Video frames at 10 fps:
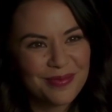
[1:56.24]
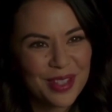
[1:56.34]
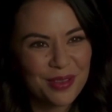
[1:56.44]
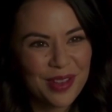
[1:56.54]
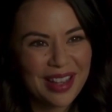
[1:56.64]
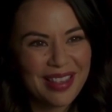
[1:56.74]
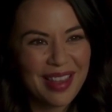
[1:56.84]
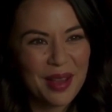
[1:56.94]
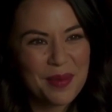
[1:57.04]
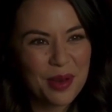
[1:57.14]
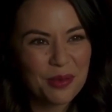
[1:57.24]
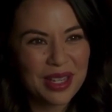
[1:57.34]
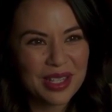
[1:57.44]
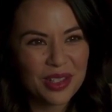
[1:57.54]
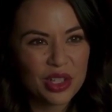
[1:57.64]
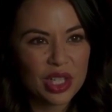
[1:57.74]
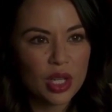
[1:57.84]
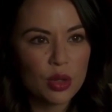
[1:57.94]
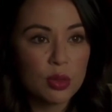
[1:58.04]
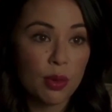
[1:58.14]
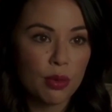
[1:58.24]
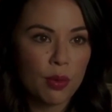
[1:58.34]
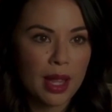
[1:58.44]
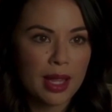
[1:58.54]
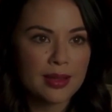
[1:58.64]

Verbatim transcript: It's a funny thing about research, it goes both ways.